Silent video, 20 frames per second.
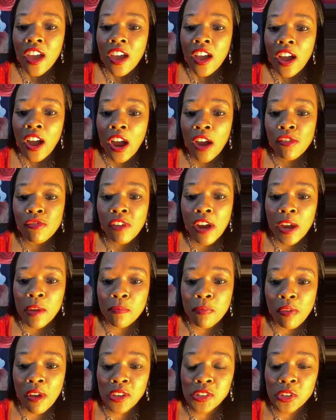All right,
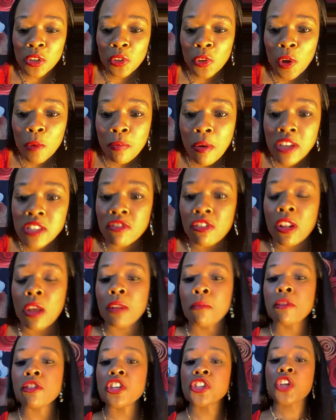praise the Lord, praise the Lord. Let
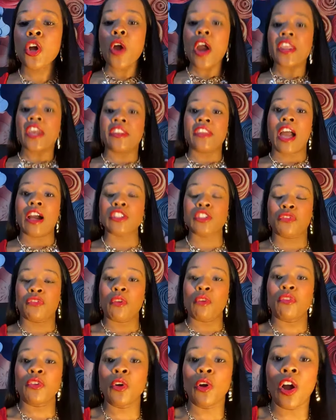me just go ahead and acknowledge a few
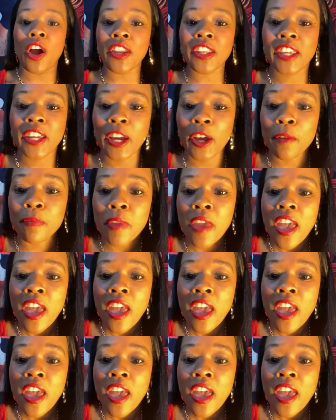of you on here.